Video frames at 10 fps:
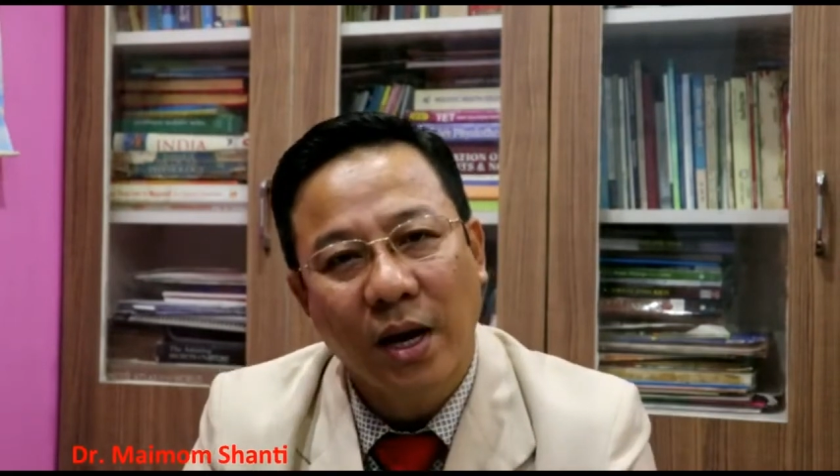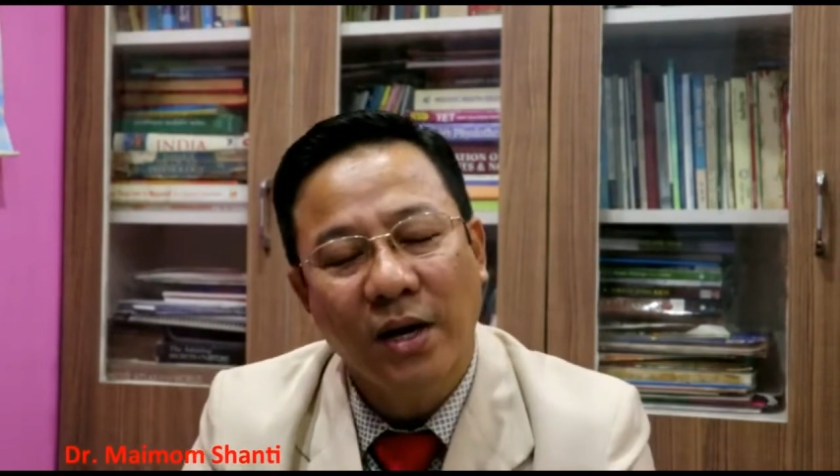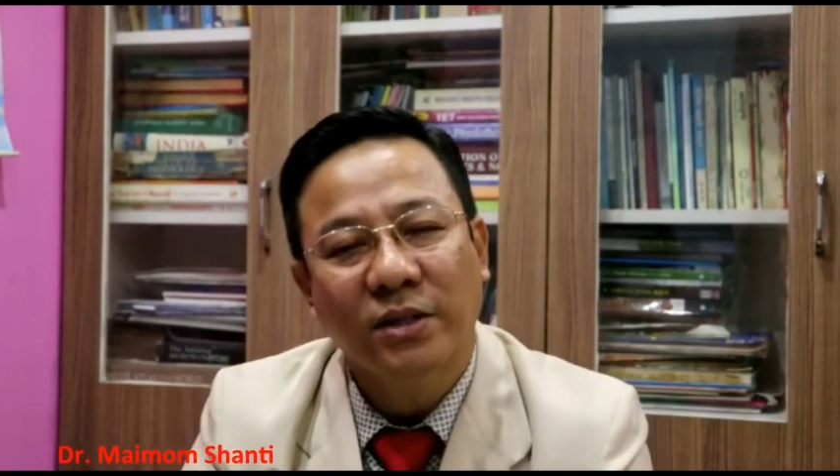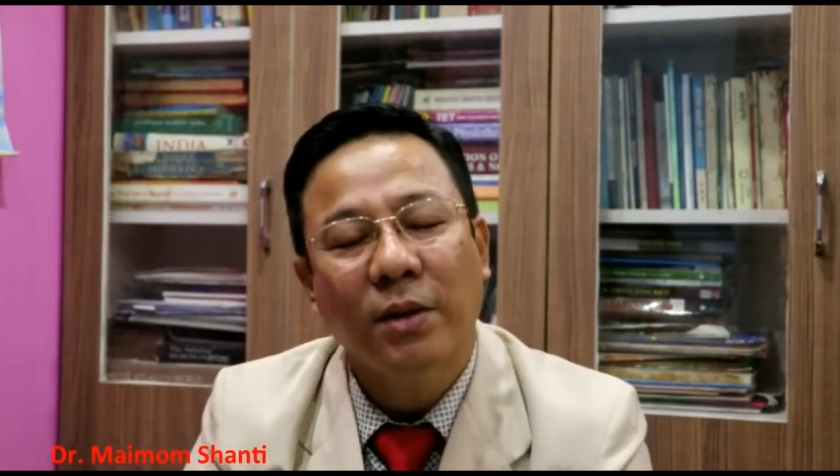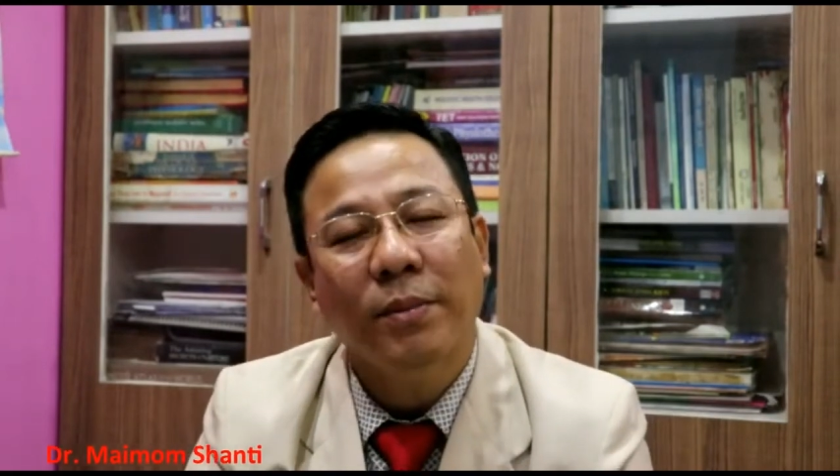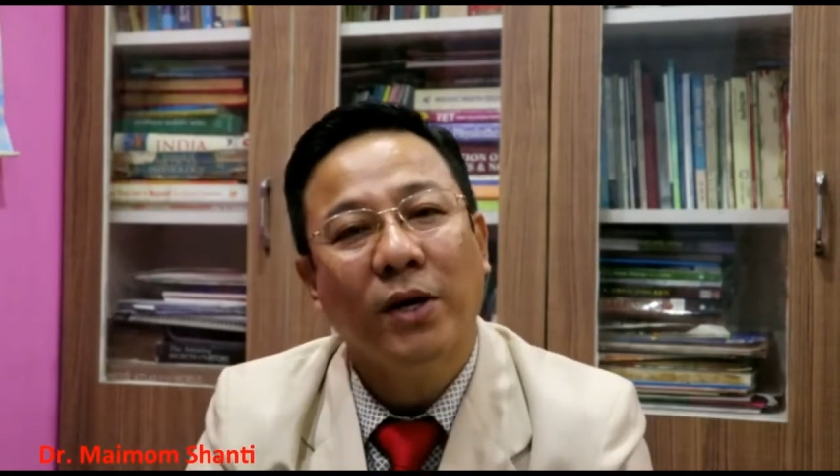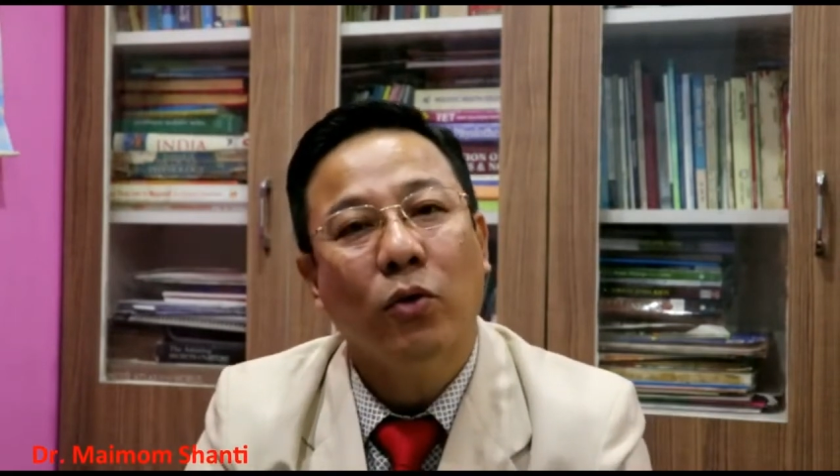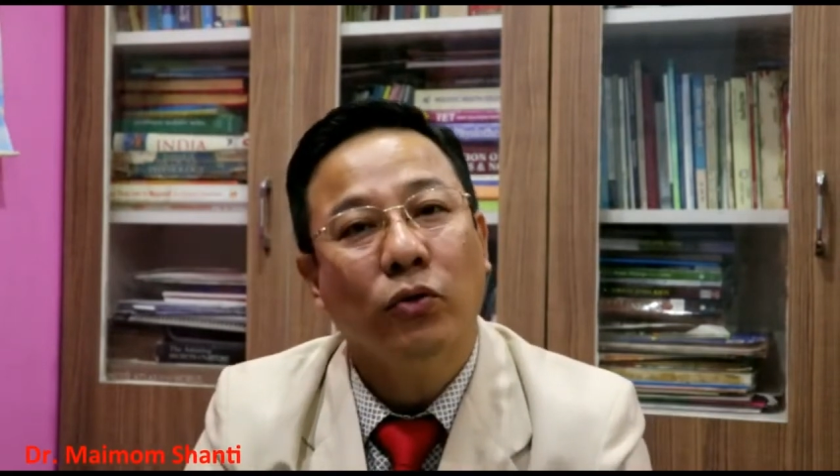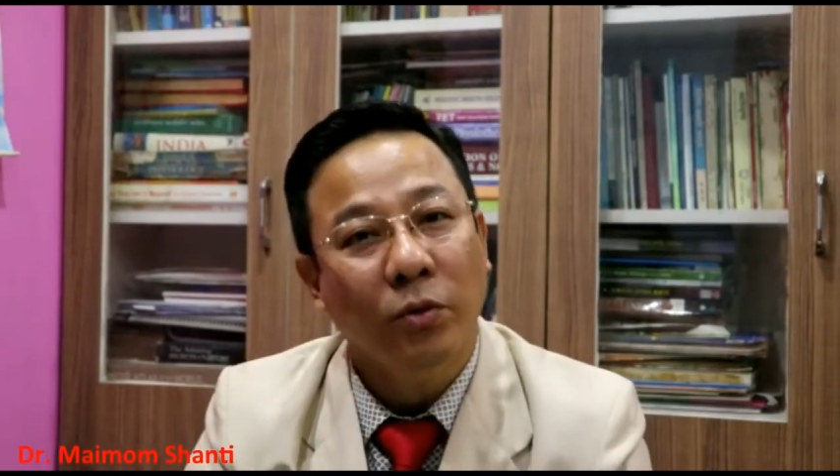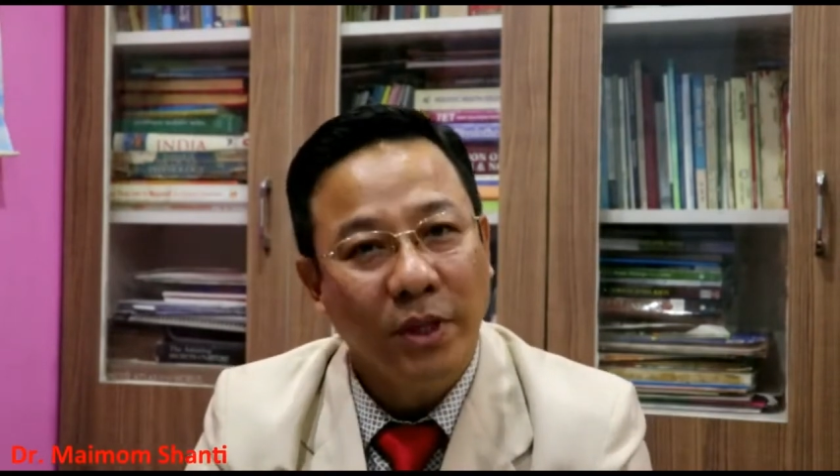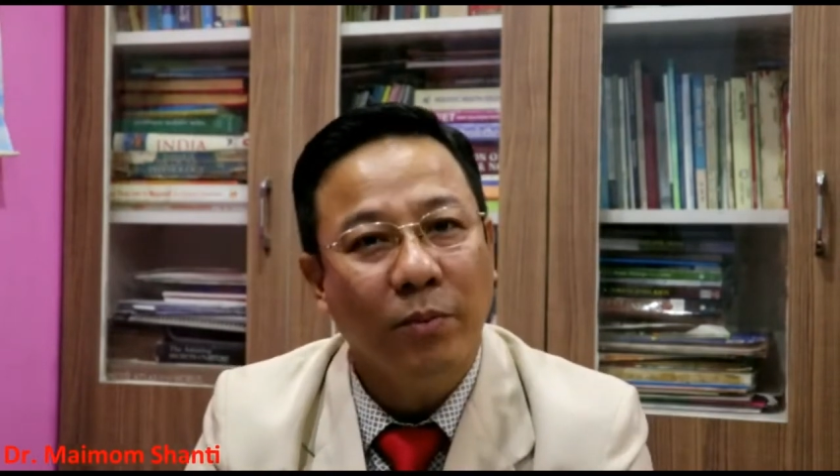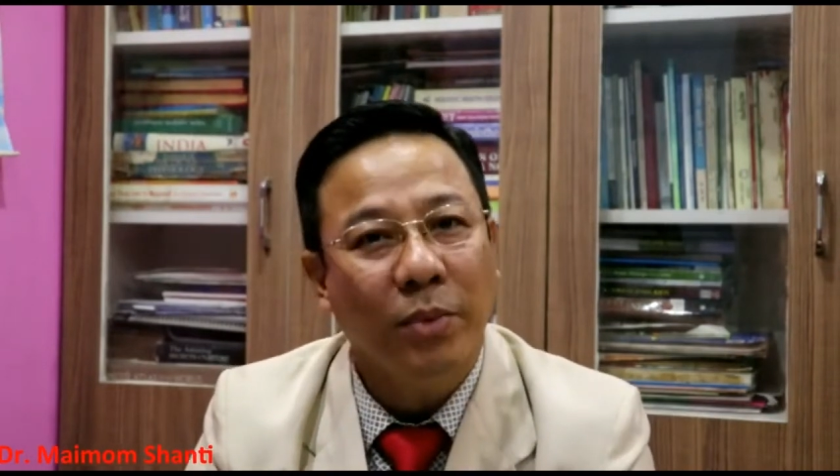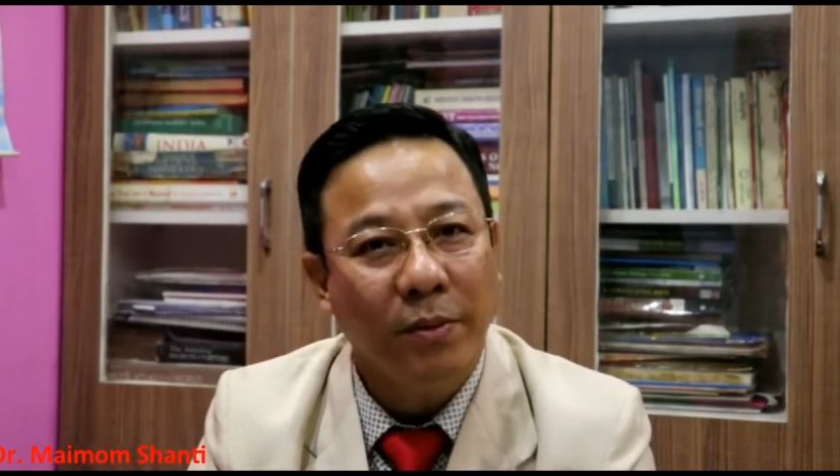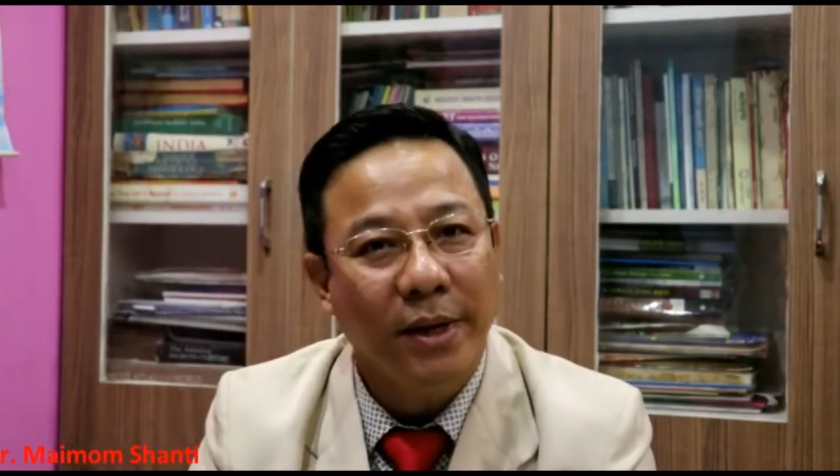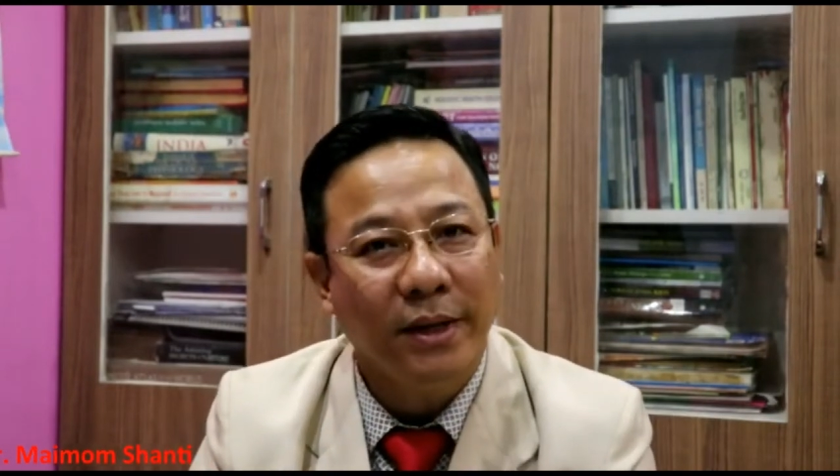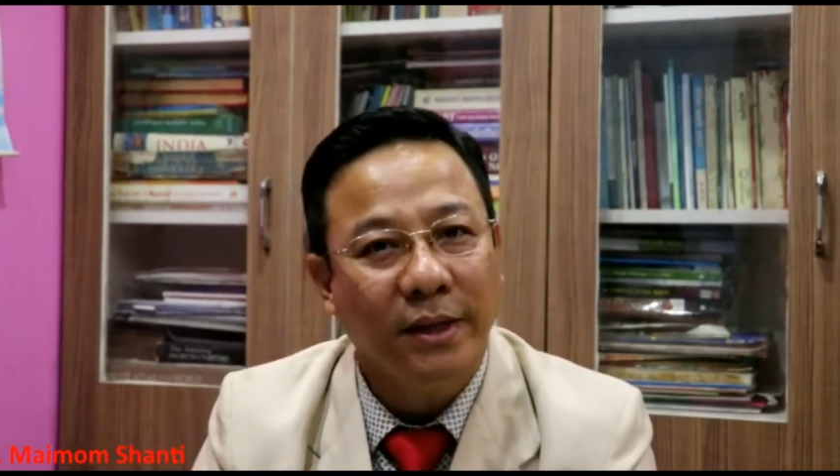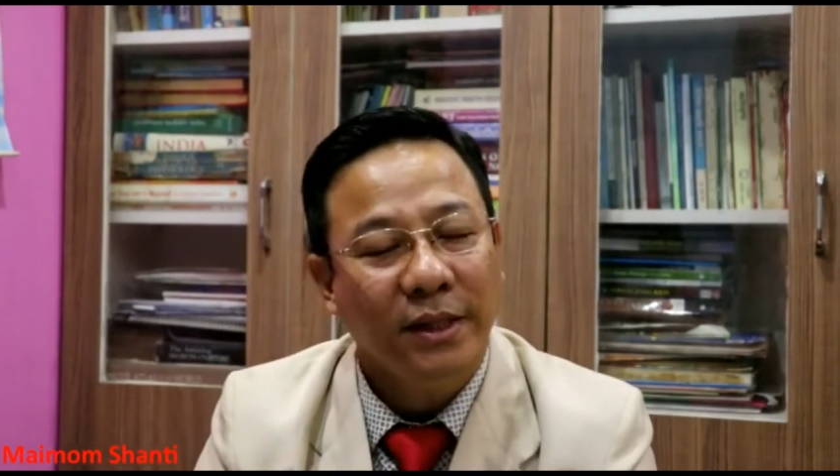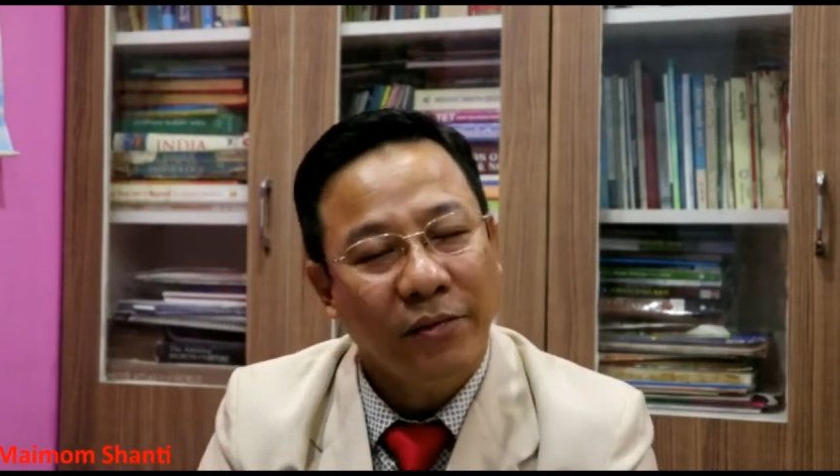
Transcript: Assam Accord will be implemented,